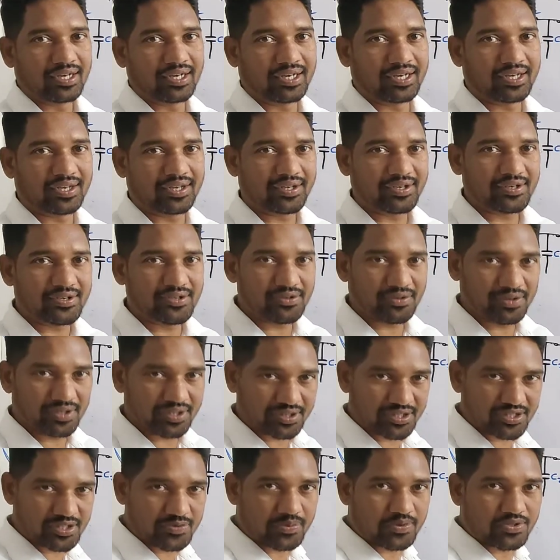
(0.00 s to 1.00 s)
and
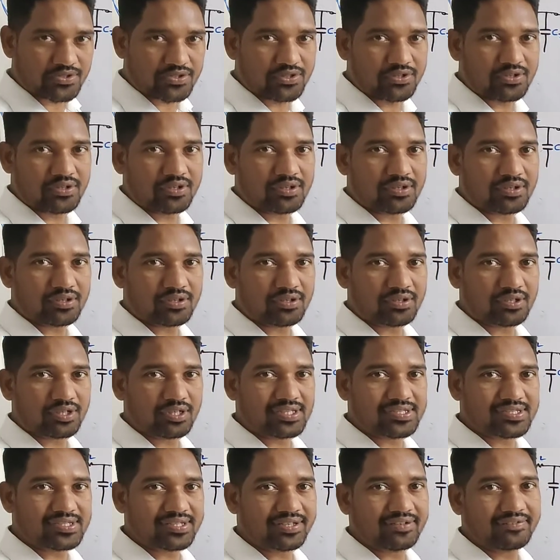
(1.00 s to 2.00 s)
during this procedure
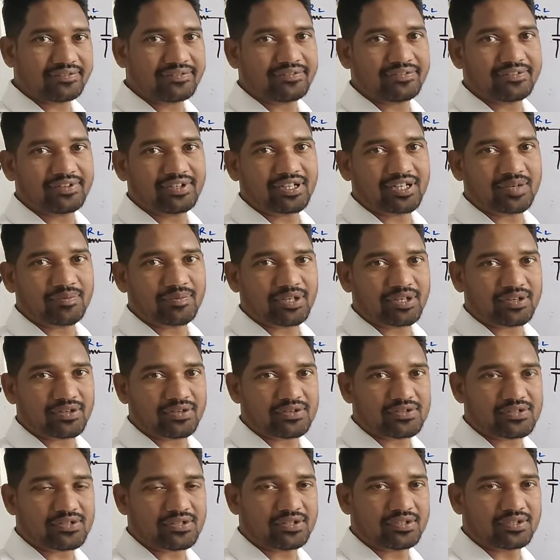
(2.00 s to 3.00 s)
itself we will come
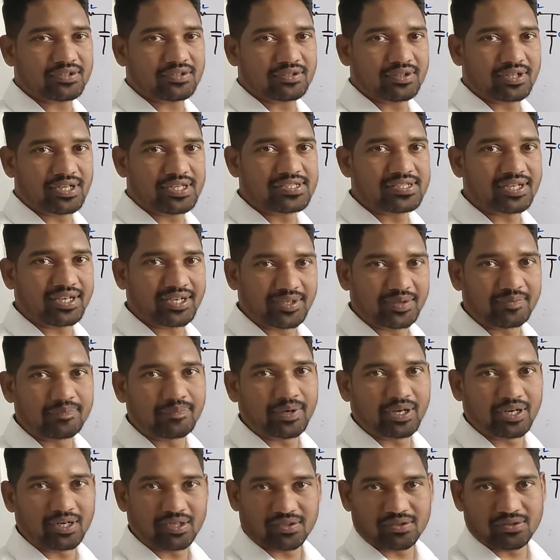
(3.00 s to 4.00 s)
across the
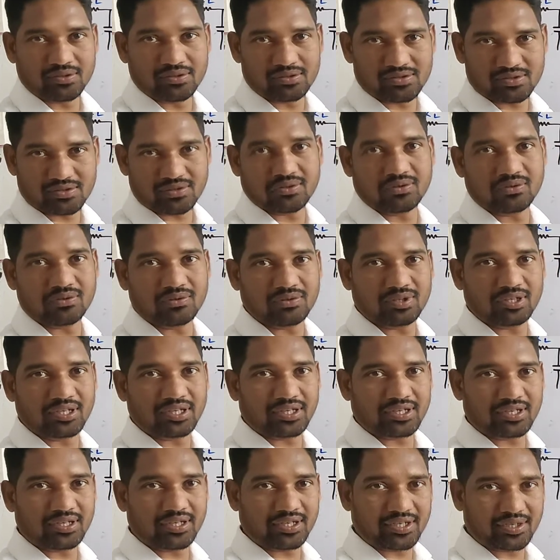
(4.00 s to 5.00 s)
design part also.
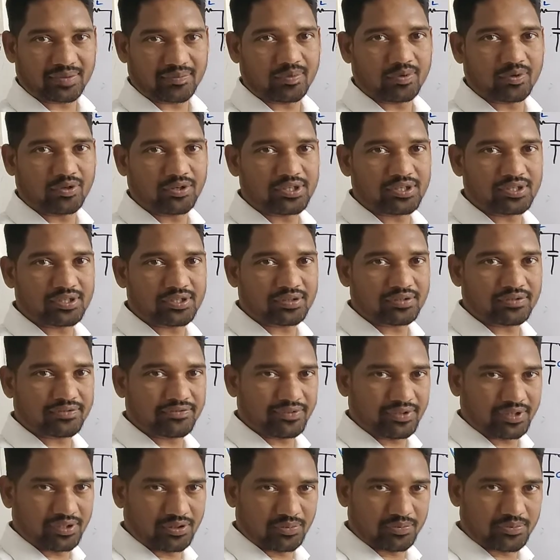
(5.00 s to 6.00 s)
Like at a point
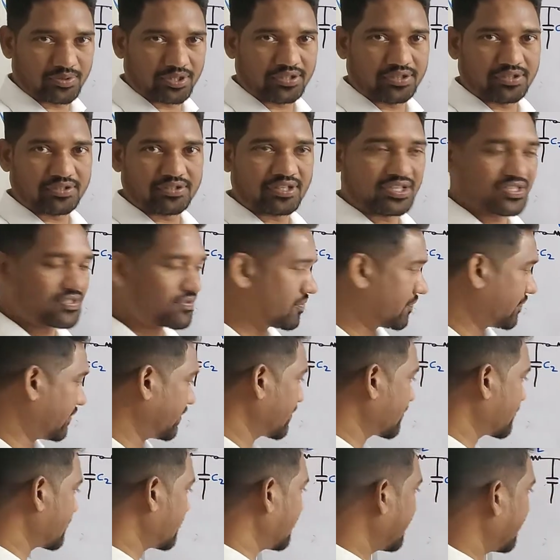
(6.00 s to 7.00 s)
we'll obtain the transfer
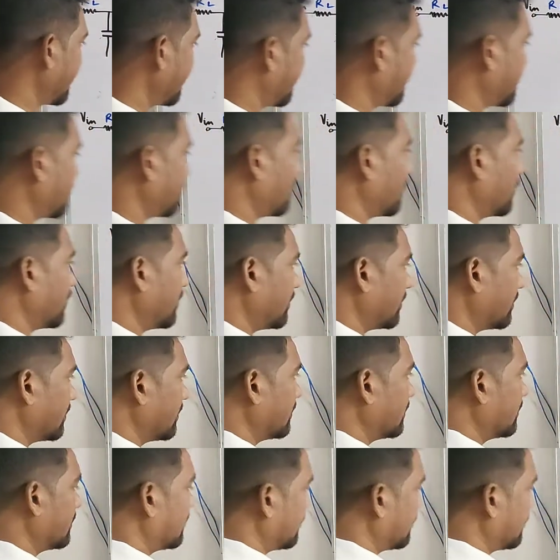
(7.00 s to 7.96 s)
function, and at a point